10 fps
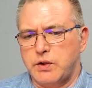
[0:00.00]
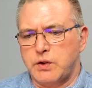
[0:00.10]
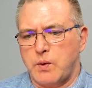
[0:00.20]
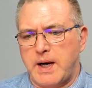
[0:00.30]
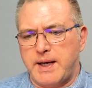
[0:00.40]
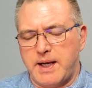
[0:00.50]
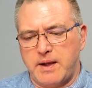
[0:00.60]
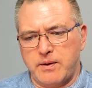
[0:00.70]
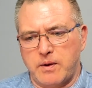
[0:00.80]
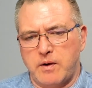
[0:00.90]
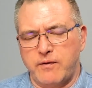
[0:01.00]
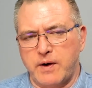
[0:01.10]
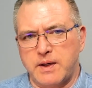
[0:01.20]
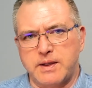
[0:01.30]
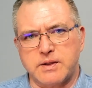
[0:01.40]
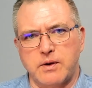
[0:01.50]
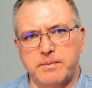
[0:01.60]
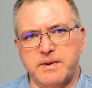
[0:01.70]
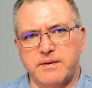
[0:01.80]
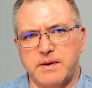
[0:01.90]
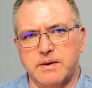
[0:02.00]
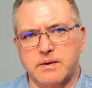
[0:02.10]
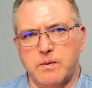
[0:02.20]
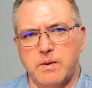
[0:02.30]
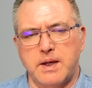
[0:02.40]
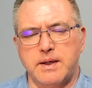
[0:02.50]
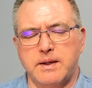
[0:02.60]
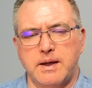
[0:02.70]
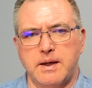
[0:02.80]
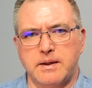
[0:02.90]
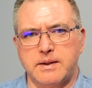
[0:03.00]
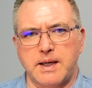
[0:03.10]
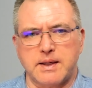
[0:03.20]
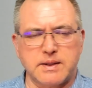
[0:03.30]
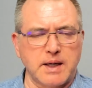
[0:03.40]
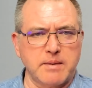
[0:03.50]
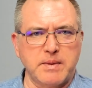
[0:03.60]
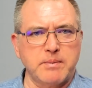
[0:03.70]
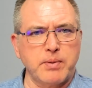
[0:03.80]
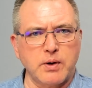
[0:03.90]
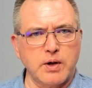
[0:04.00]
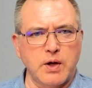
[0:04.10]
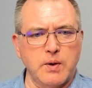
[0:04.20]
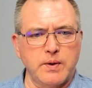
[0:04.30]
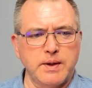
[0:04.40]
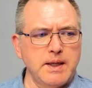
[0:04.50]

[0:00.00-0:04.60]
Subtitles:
So right now they're all fairly descriptive and there's one text segment per code.